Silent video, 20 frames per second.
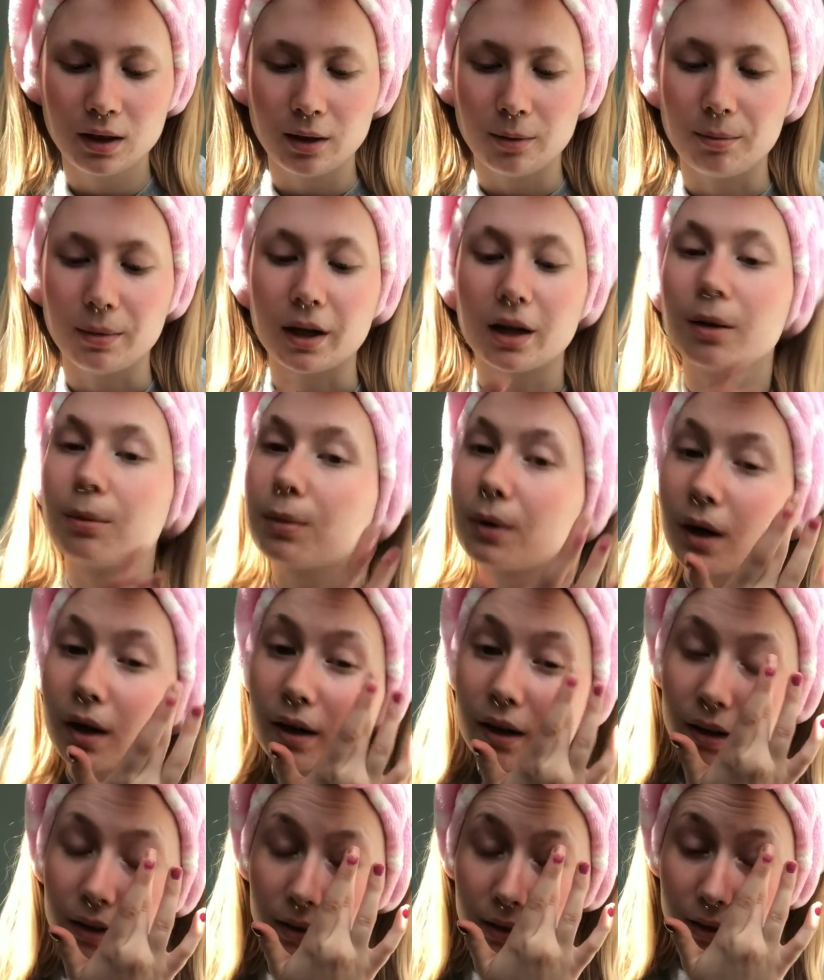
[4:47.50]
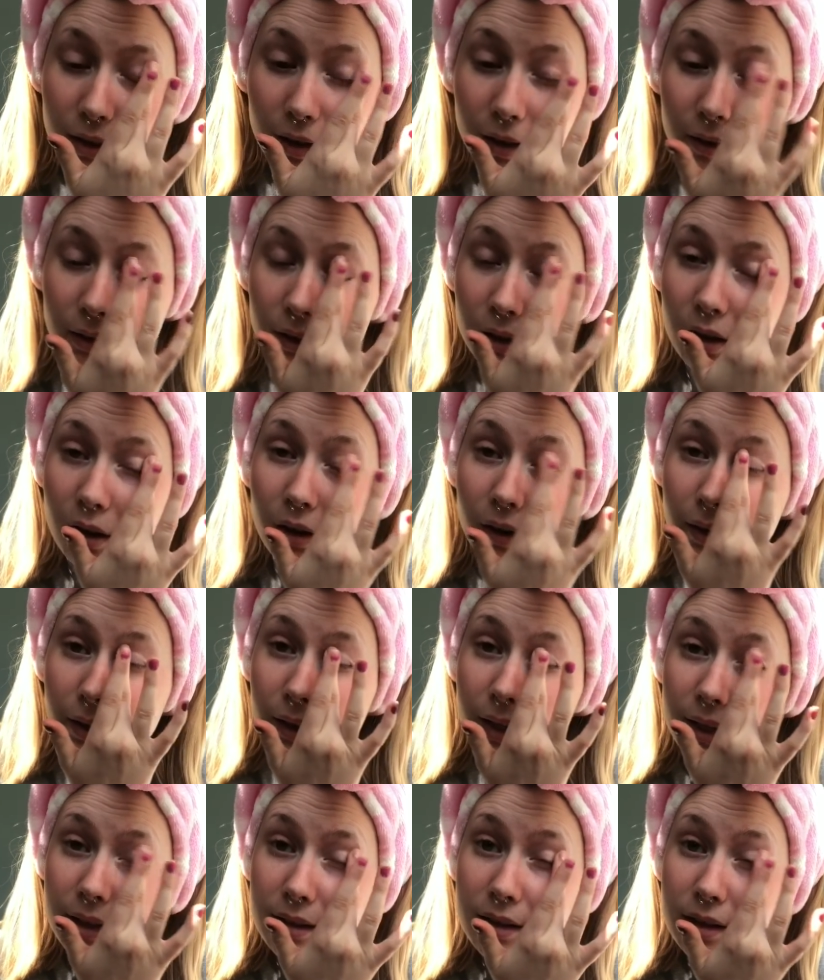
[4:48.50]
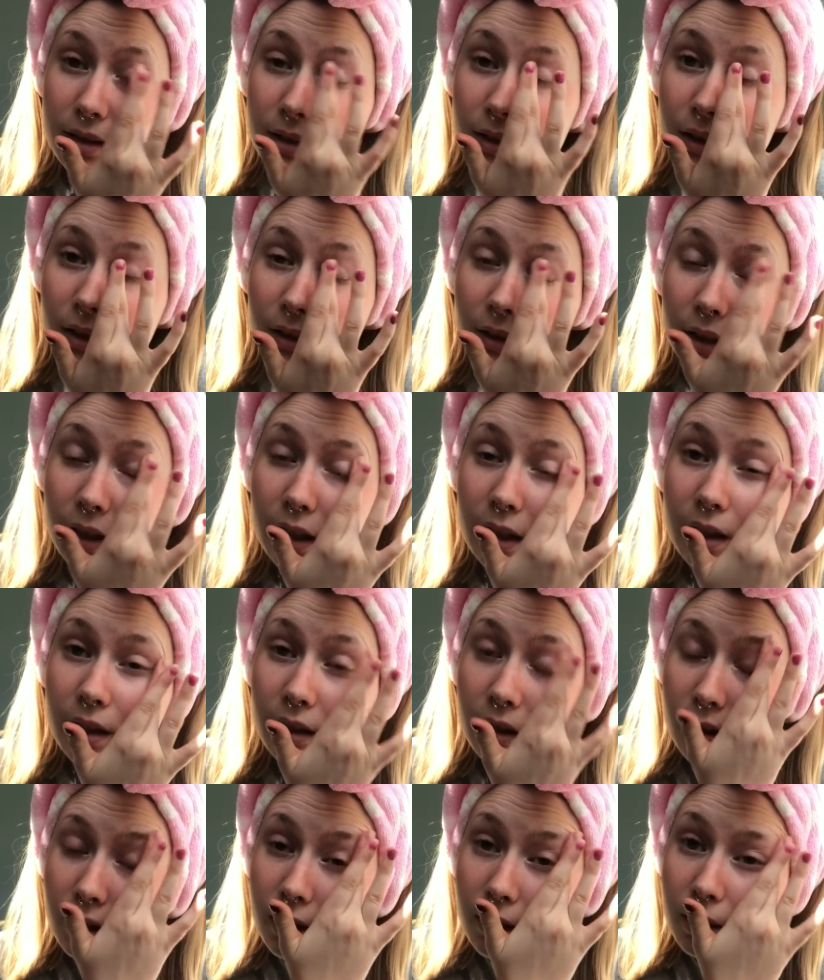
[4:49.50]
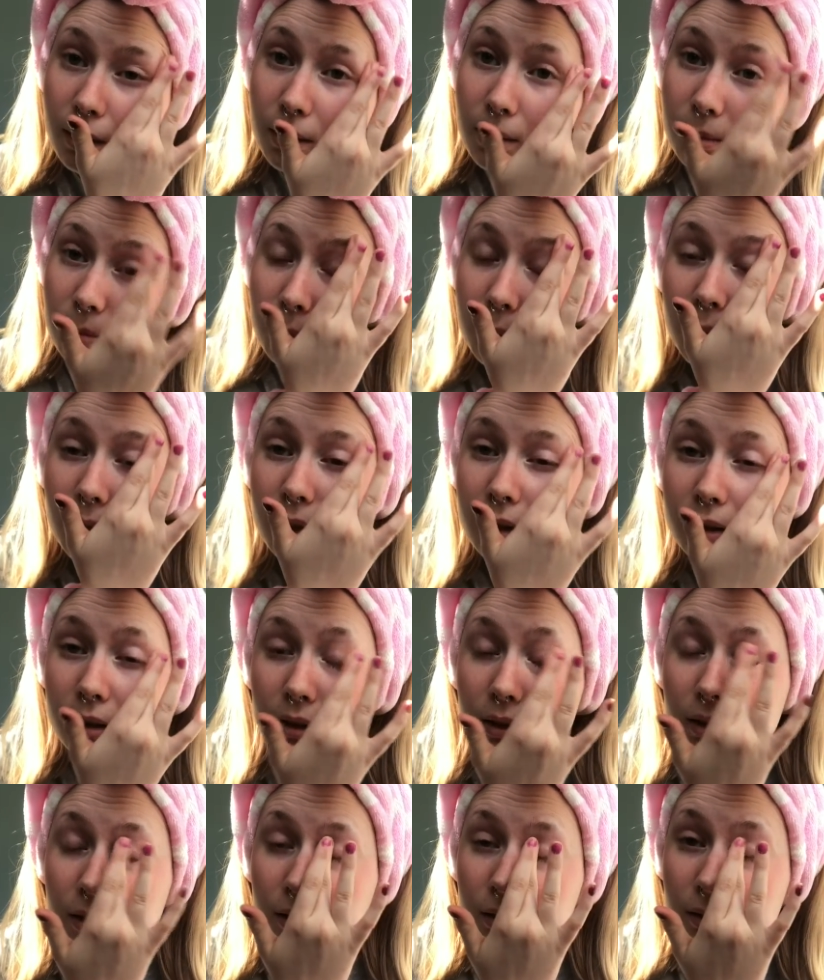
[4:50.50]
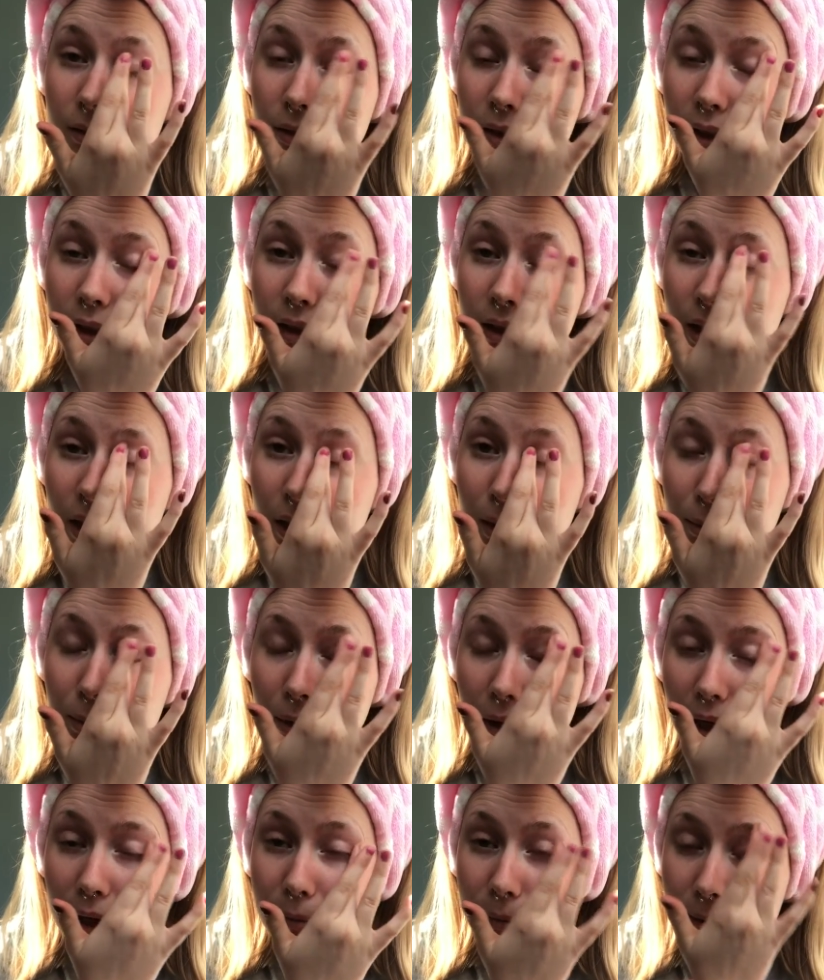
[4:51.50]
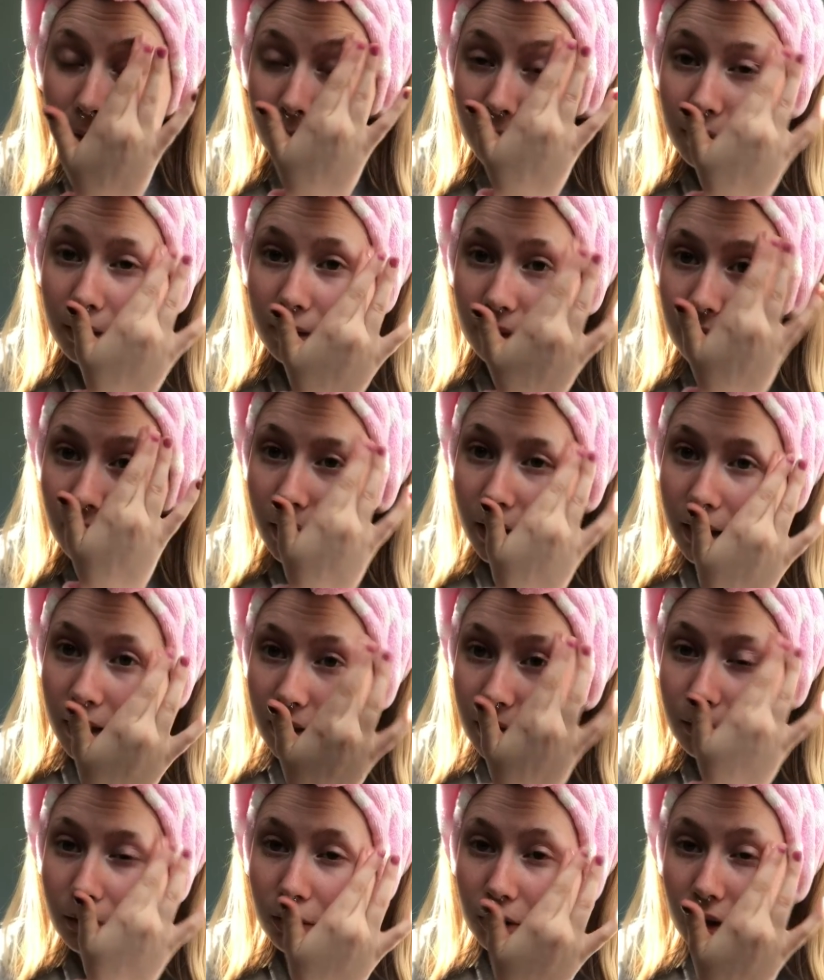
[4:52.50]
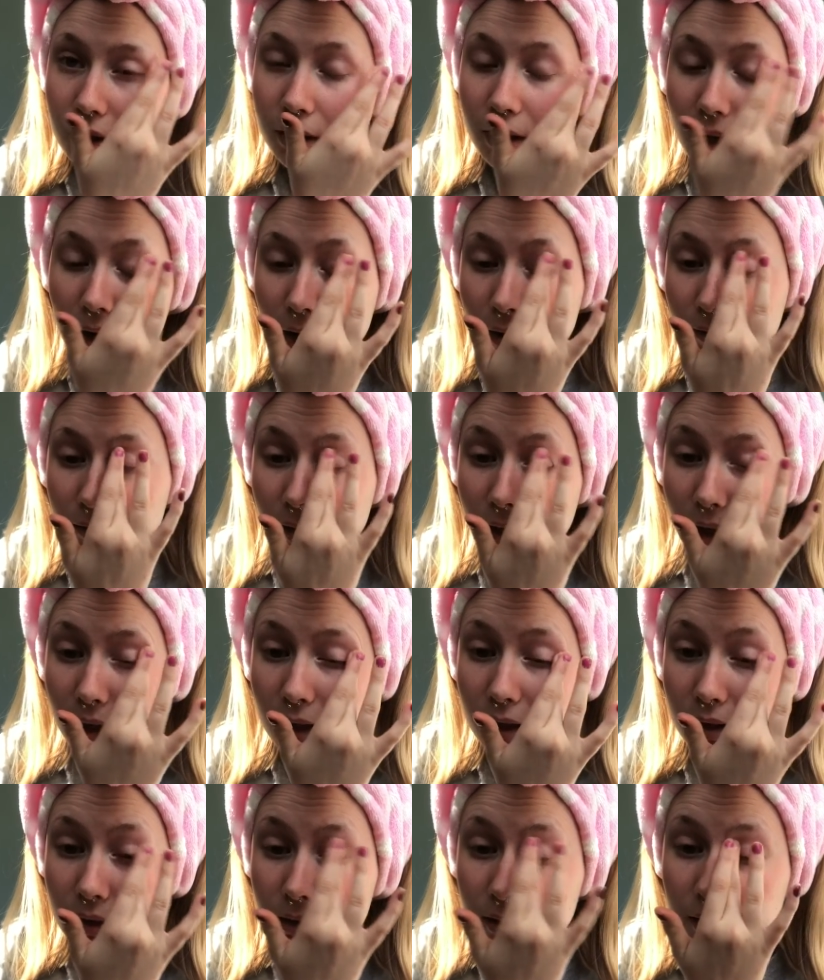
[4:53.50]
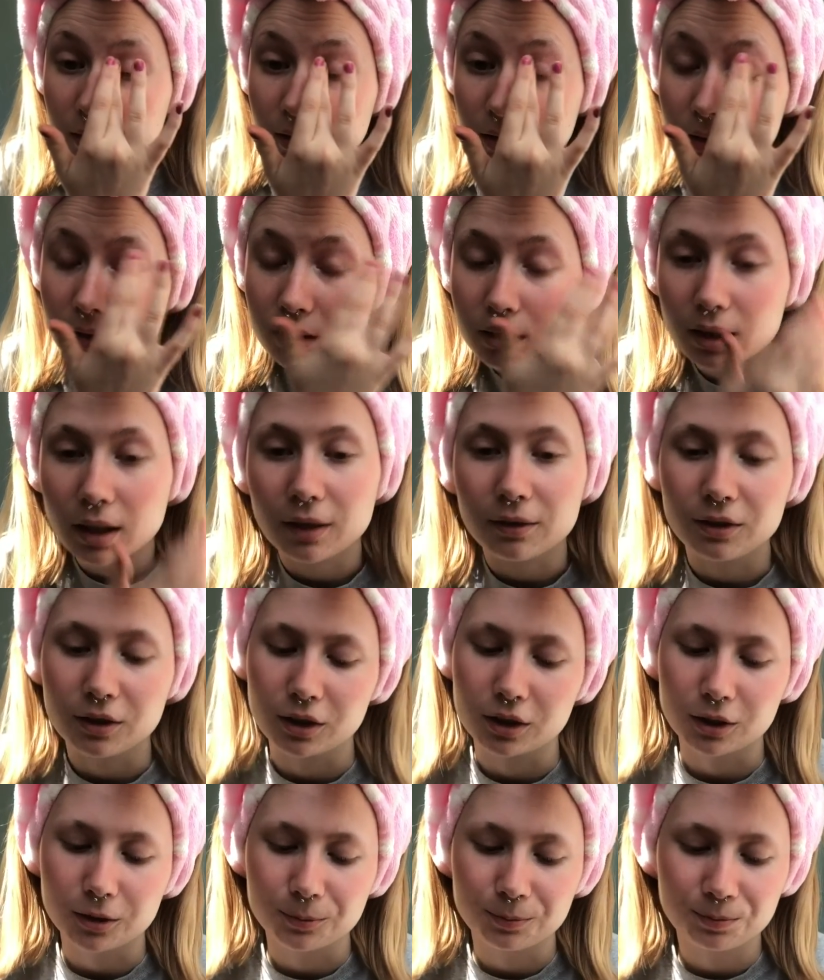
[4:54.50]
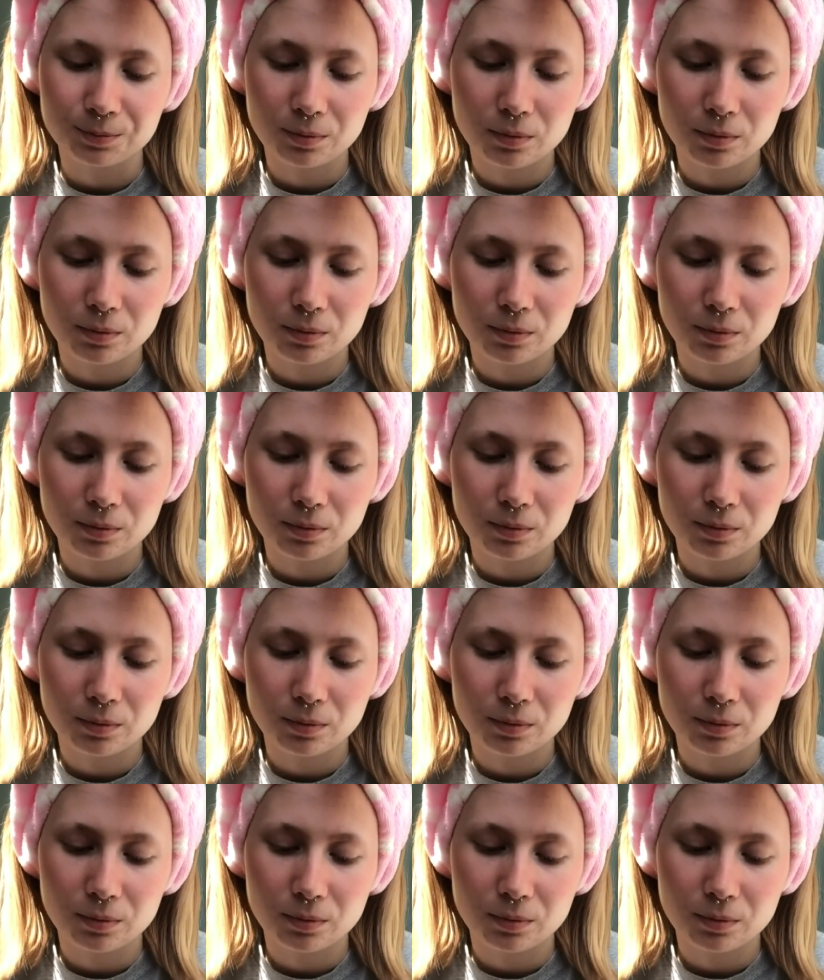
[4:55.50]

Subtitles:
makeup products are not necessary, but I do think that a primer, like you should have that if you're,